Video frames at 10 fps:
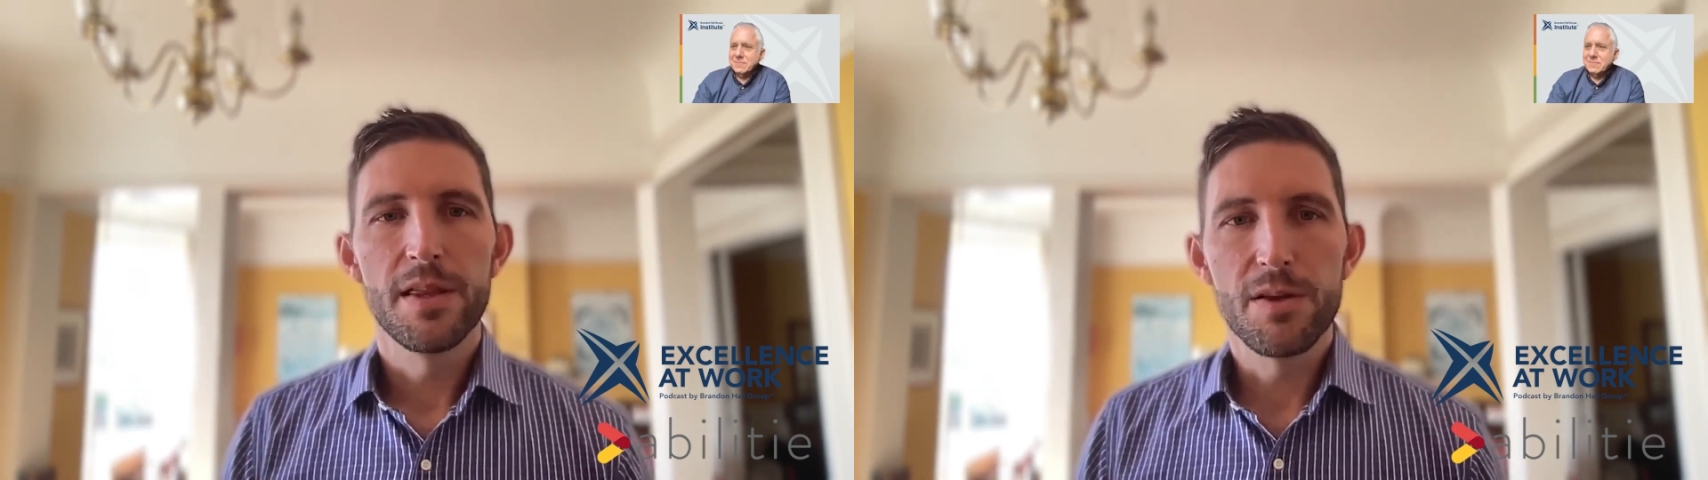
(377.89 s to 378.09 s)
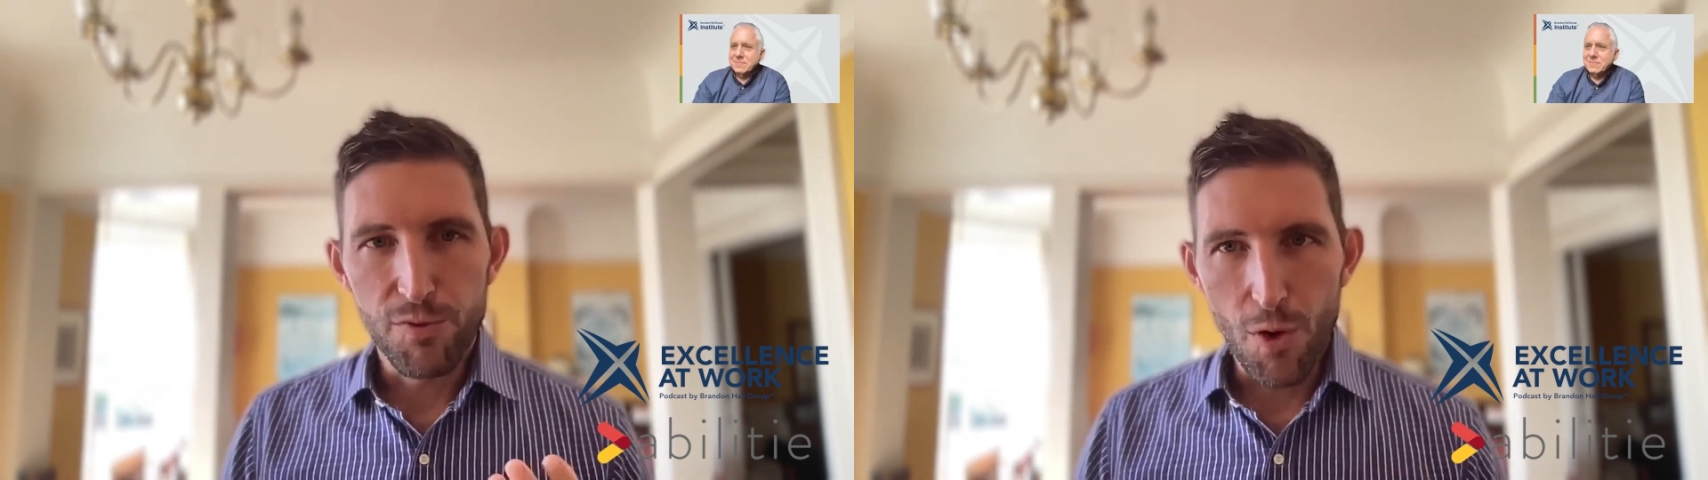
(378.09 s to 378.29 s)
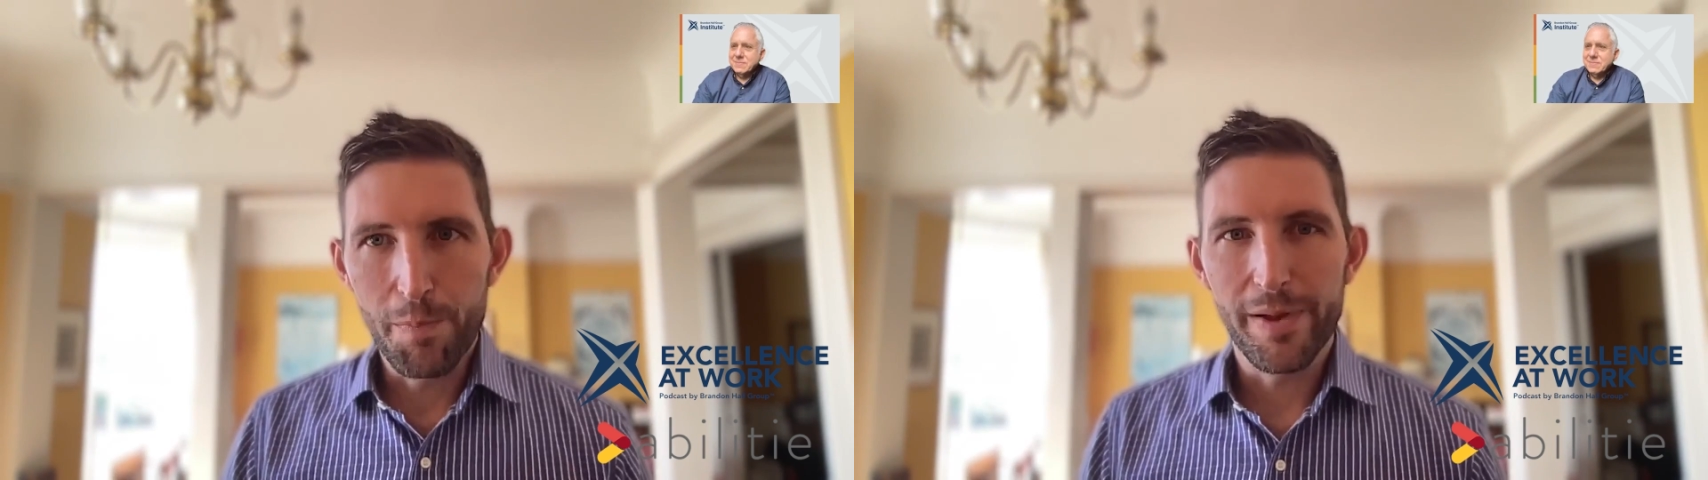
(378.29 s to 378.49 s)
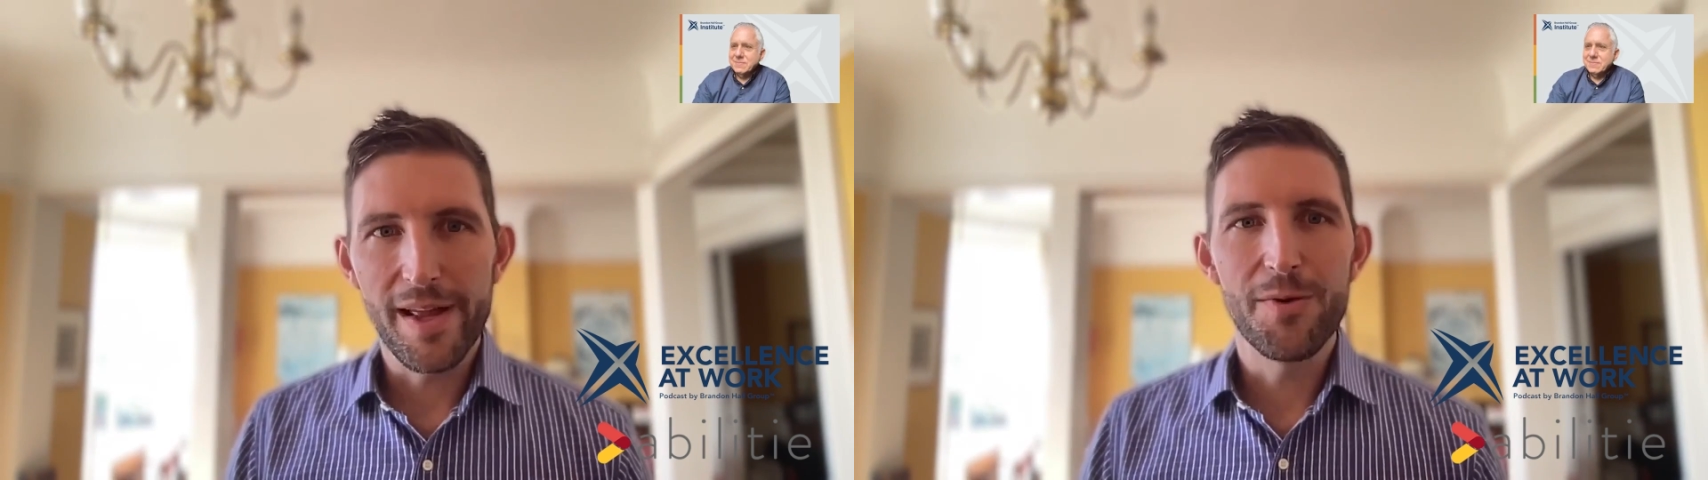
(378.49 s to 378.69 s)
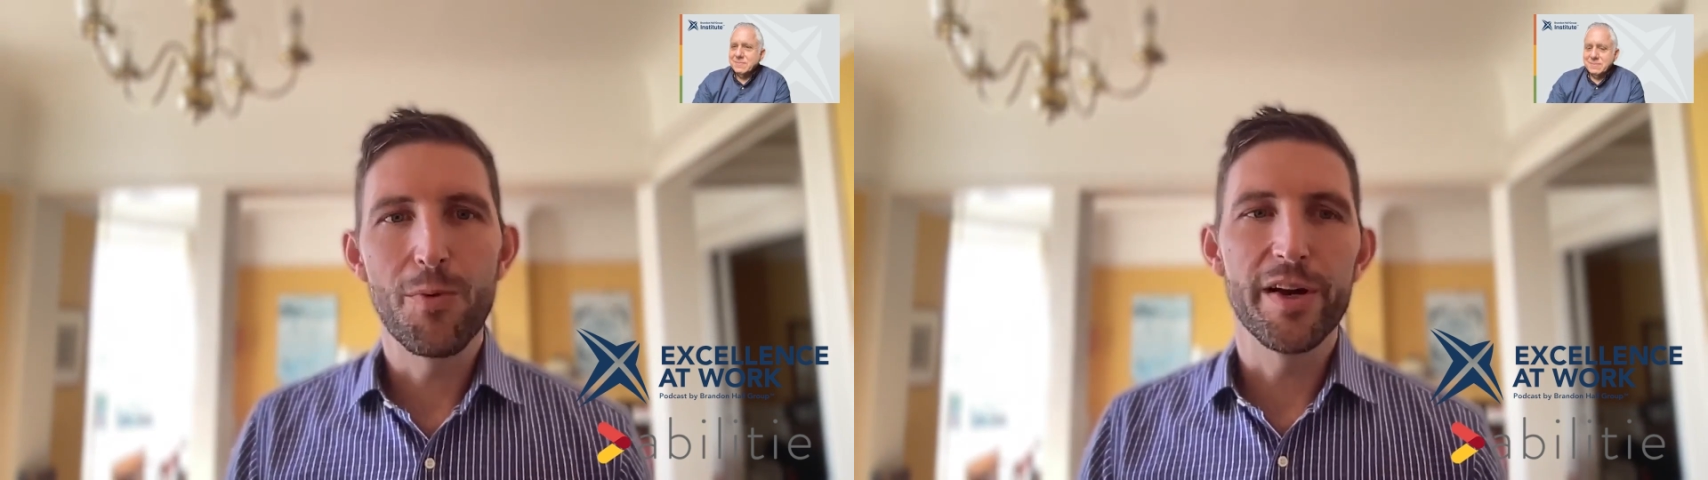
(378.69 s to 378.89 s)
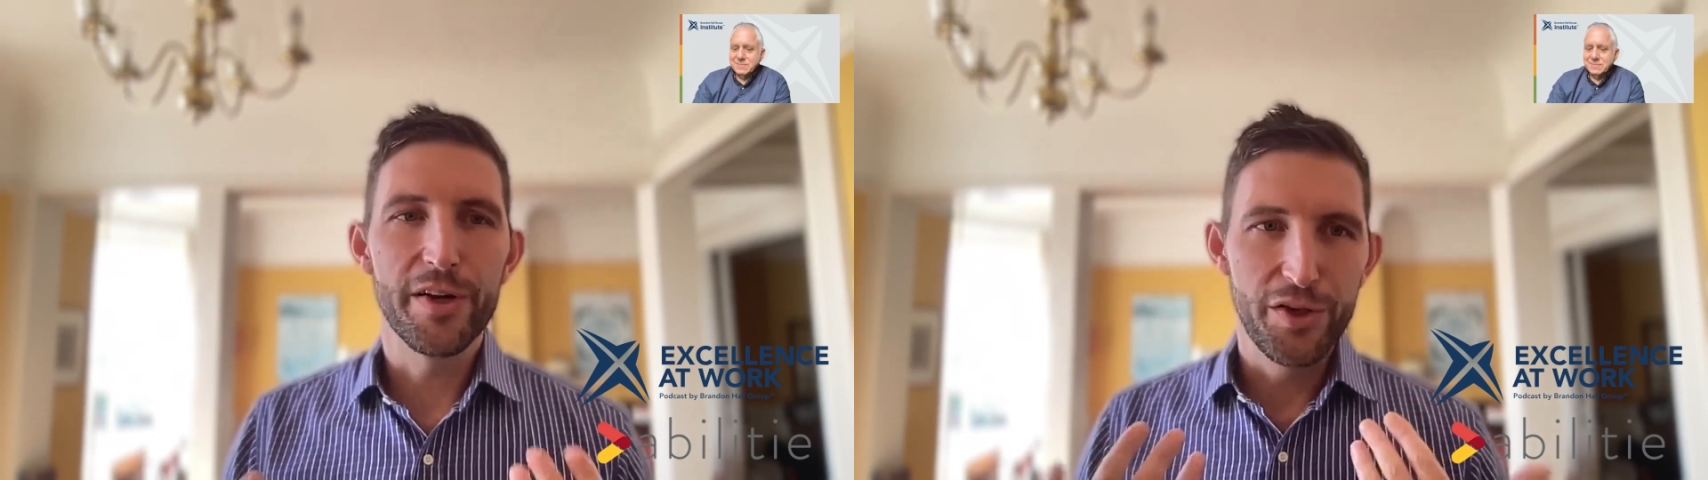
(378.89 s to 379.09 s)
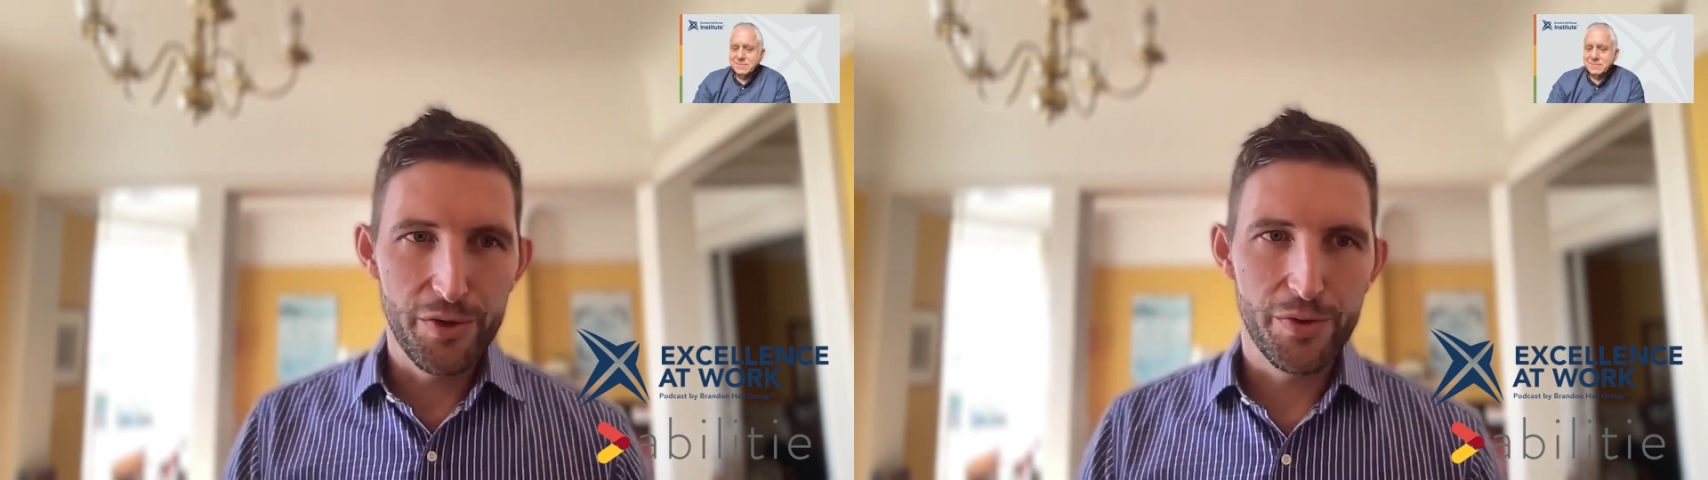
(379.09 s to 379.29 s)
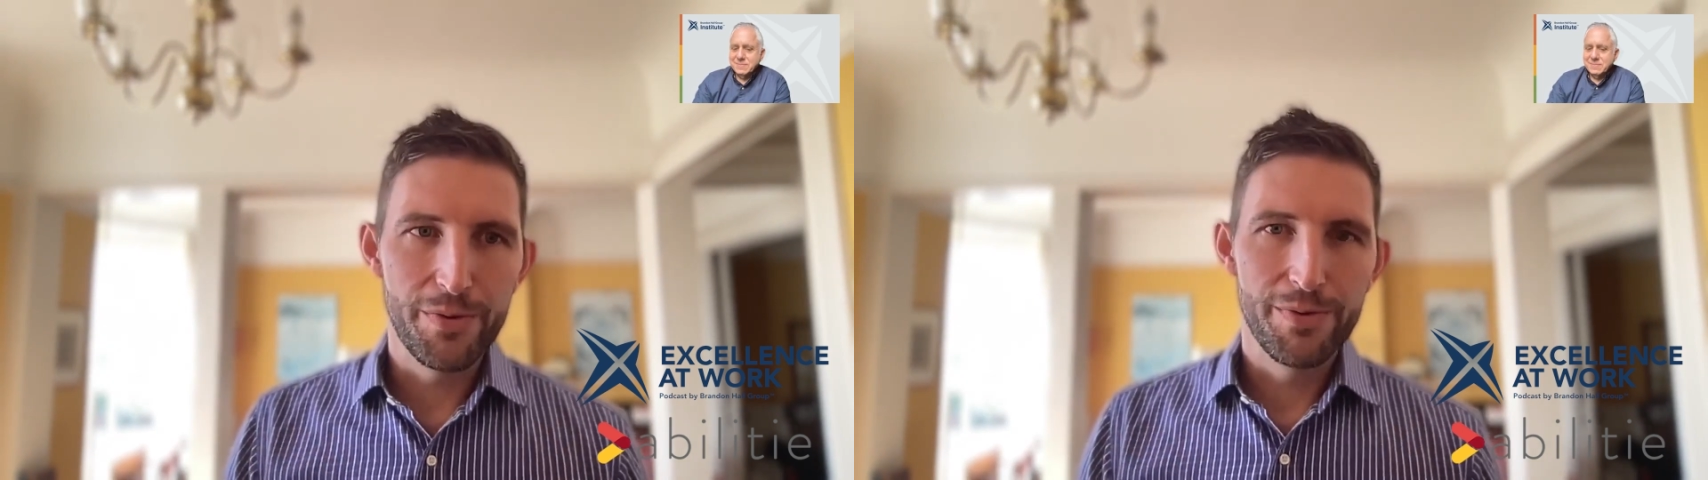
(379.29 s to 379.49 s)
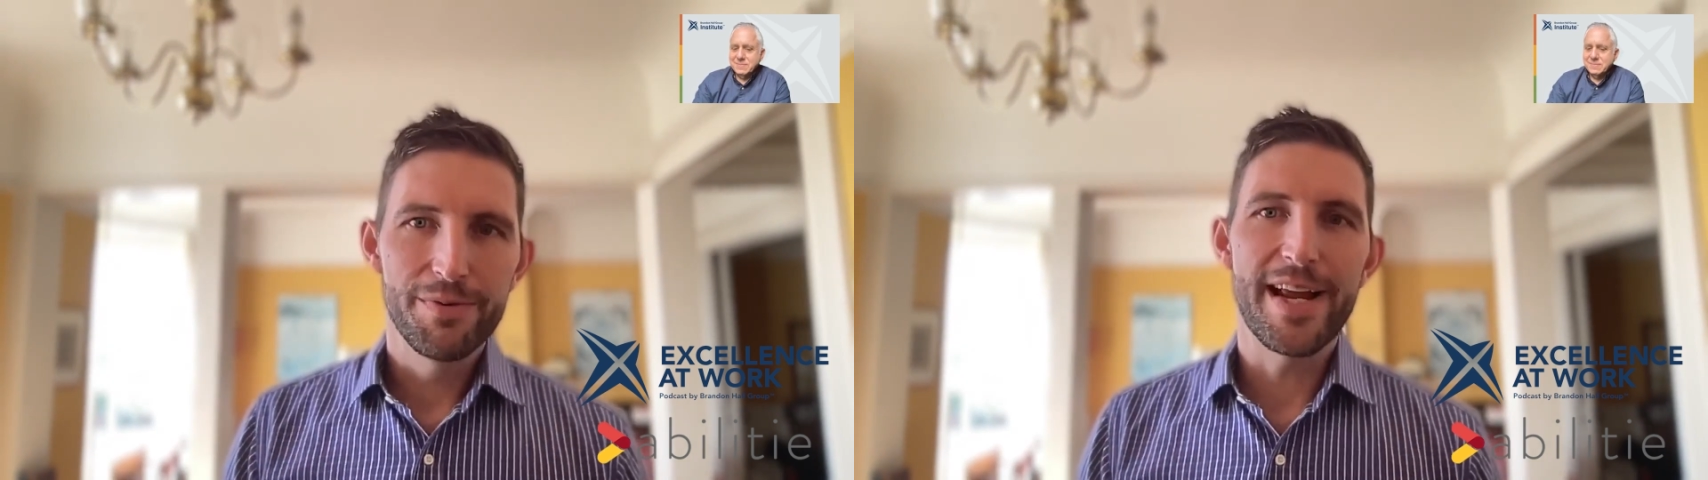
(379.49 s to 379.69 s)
The role play where you